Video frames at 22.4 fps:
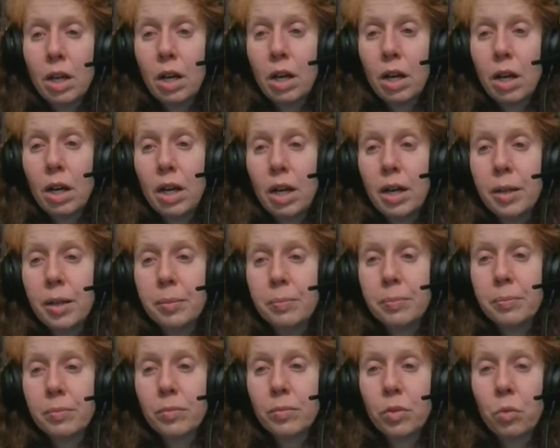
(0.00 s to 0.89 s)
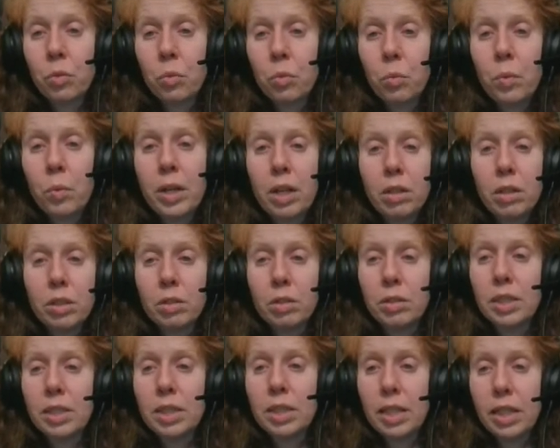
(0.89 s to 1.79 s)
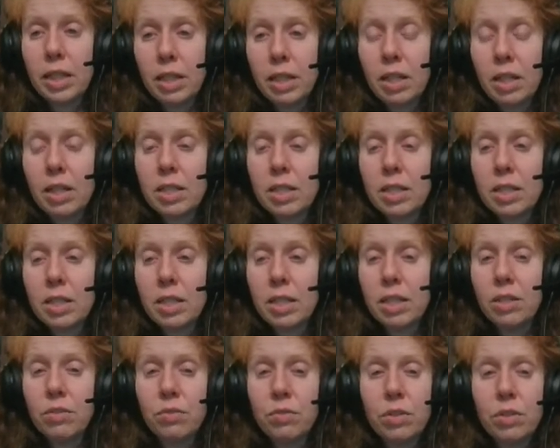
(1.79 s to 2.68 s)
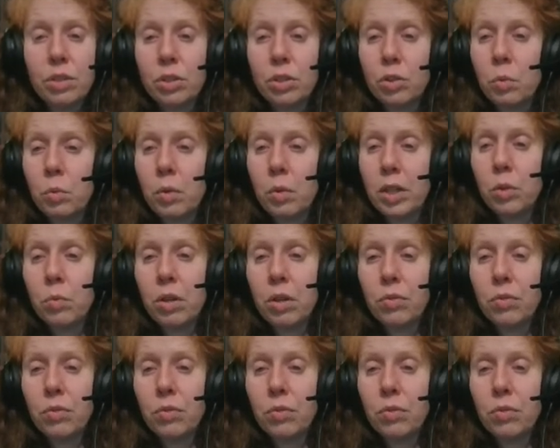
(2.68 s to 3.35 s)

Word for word: Um, we also say, uh, see in verse twenty-one,